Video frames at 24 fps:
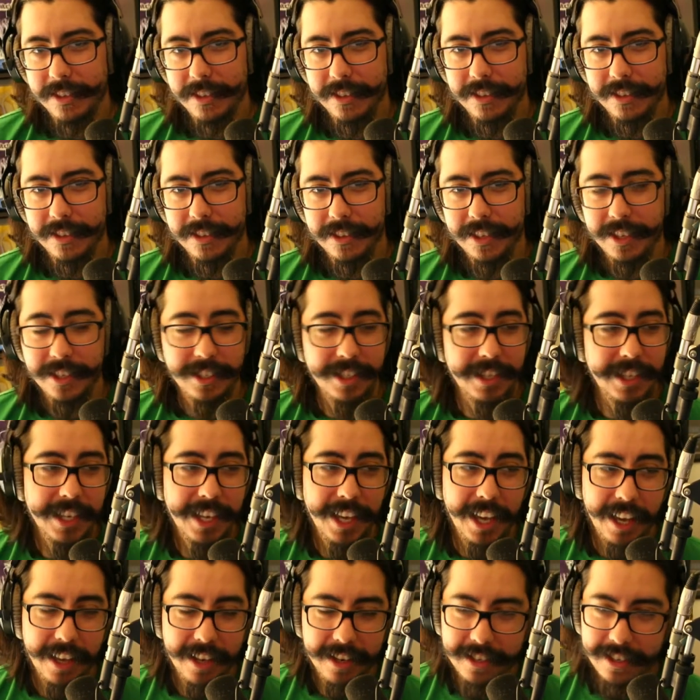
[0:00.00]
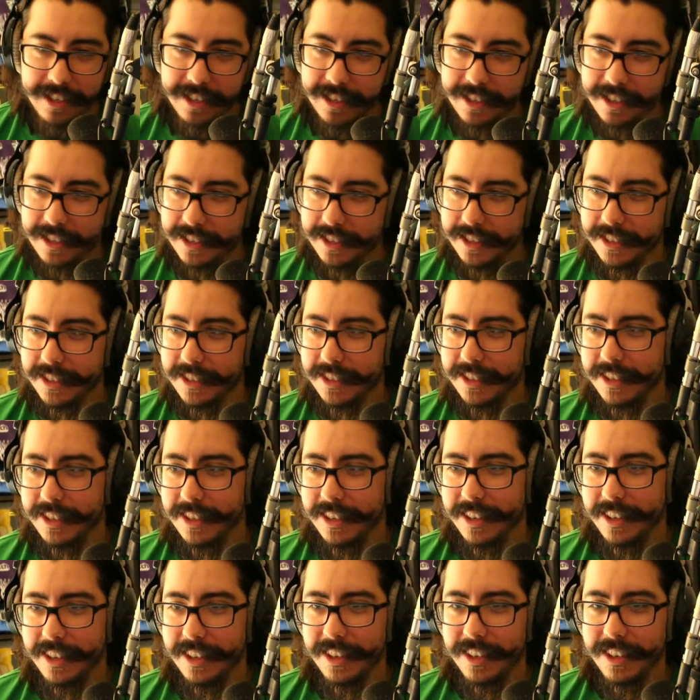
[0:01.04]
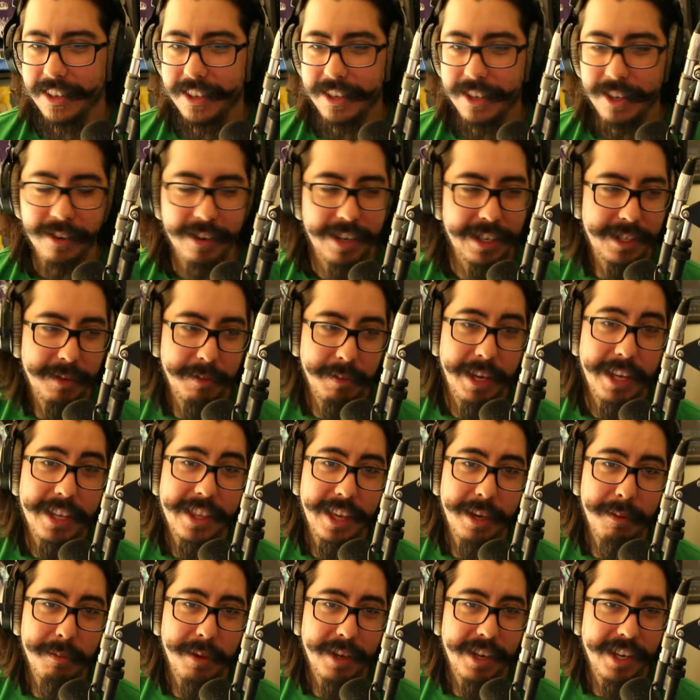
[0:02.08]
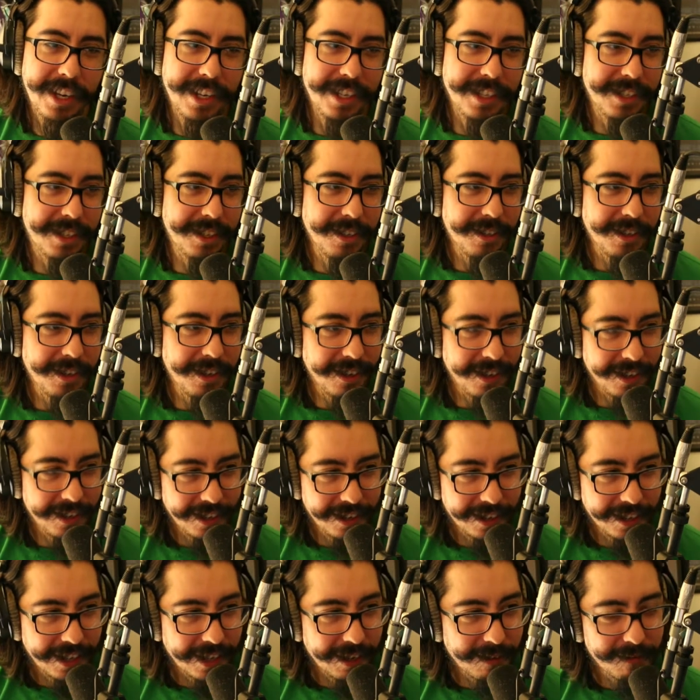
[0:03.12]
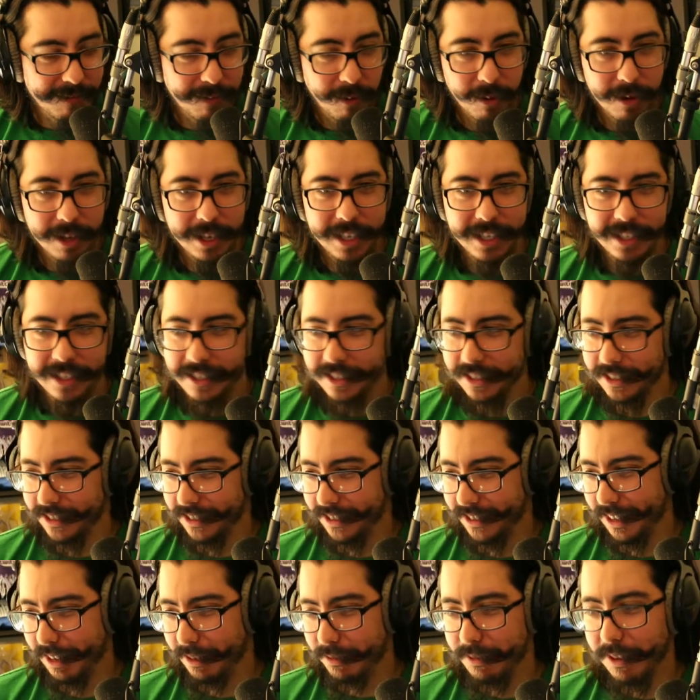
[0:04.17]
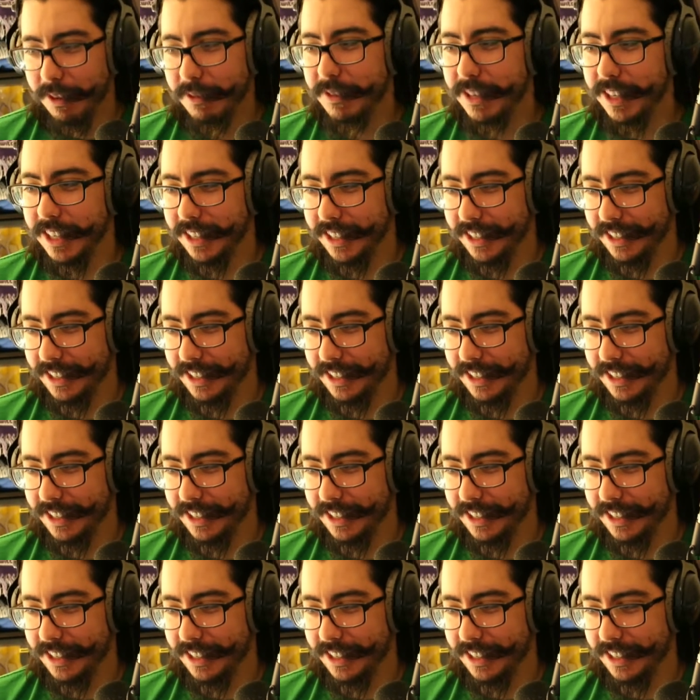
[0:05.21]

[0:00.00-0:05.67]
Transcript: Because in the end, you don't get to make that money until you're in your, 40s and 50s.